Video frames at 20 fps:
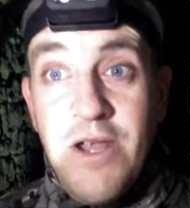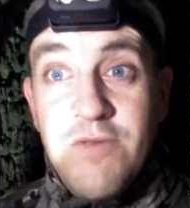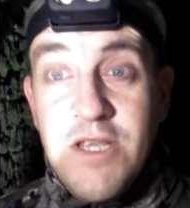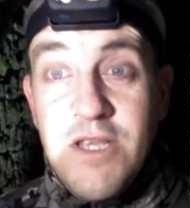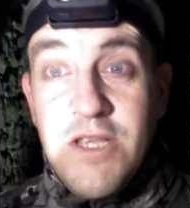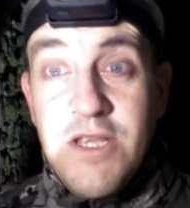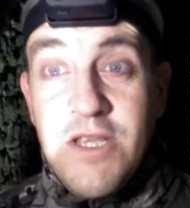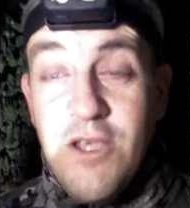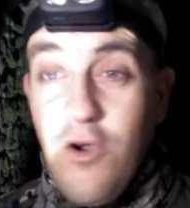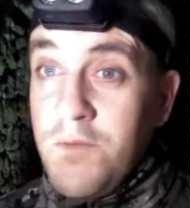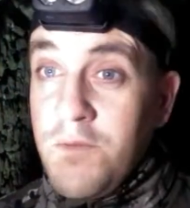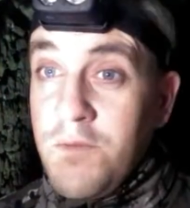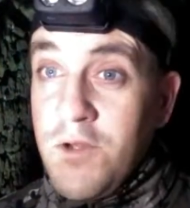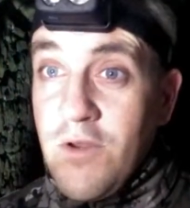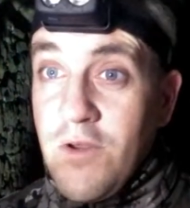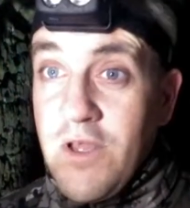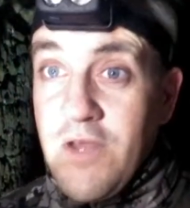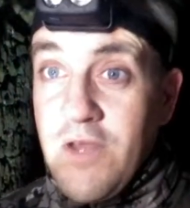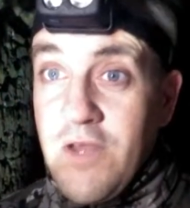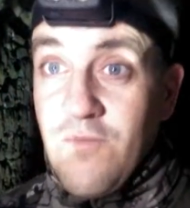I hope you're
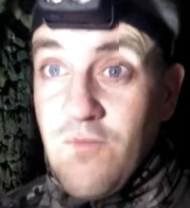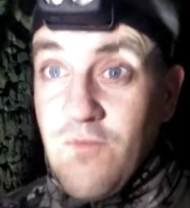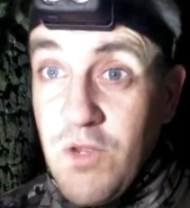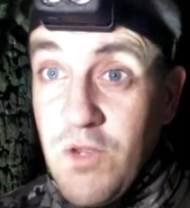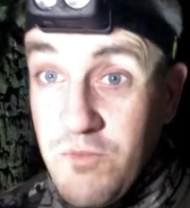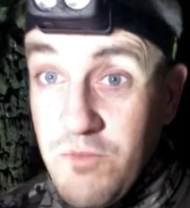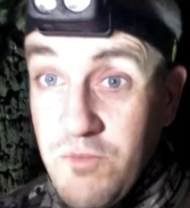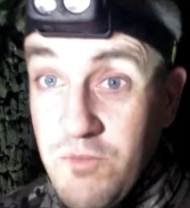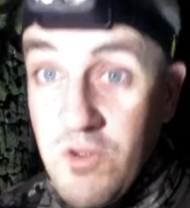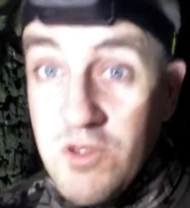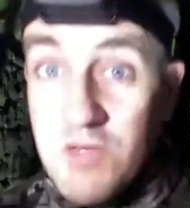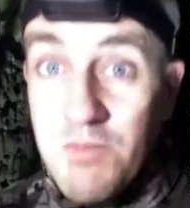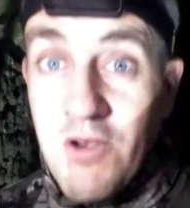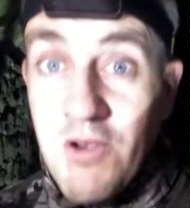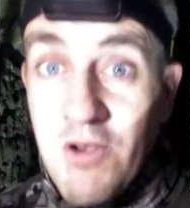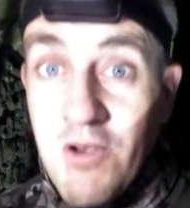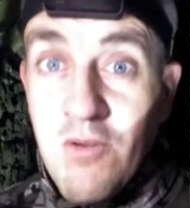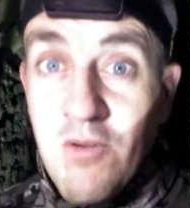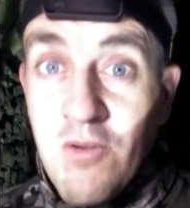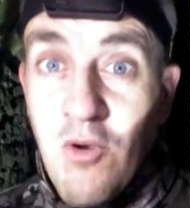getting much better. I
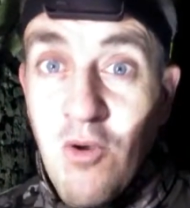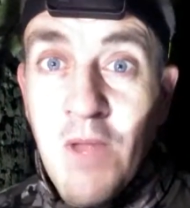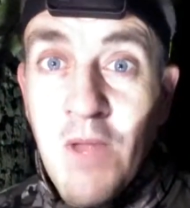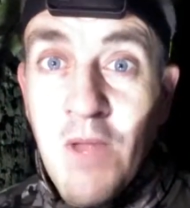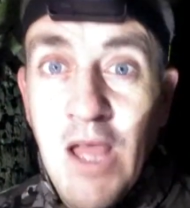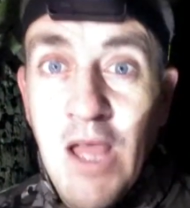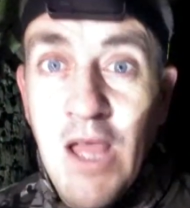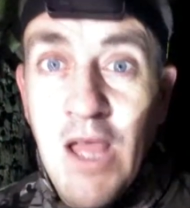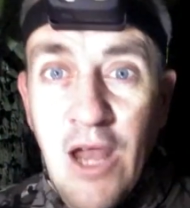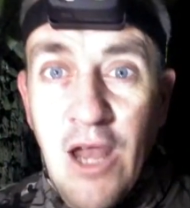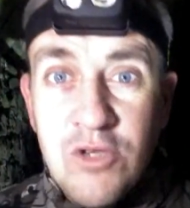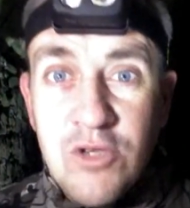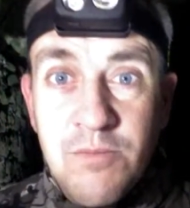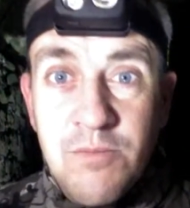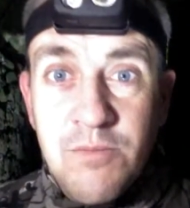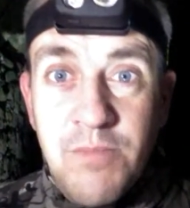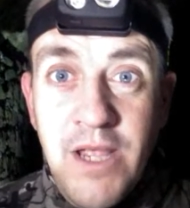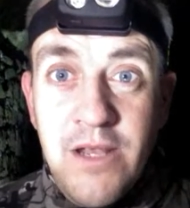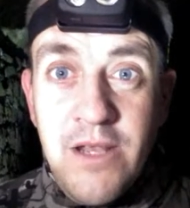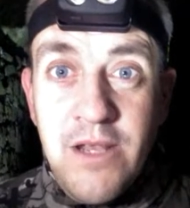hope. Hello to
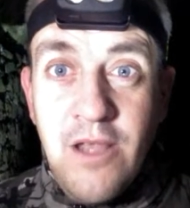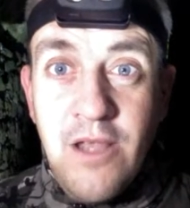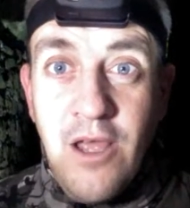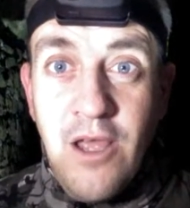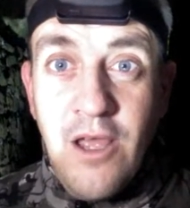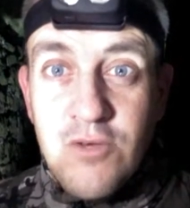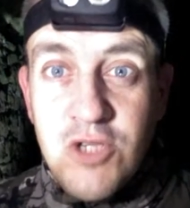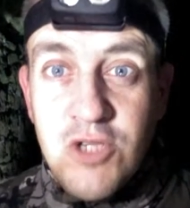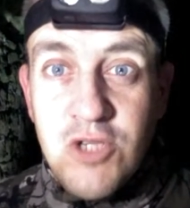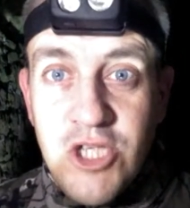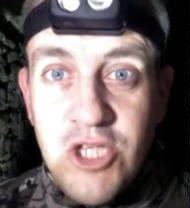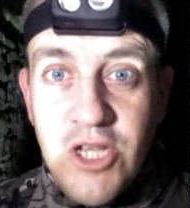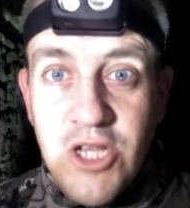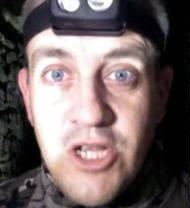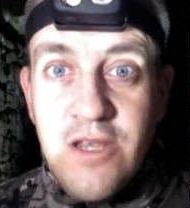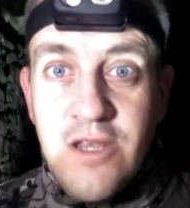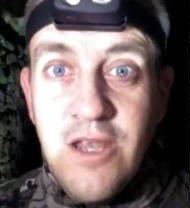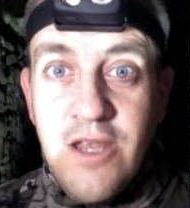Ben. Hello to Gilligan.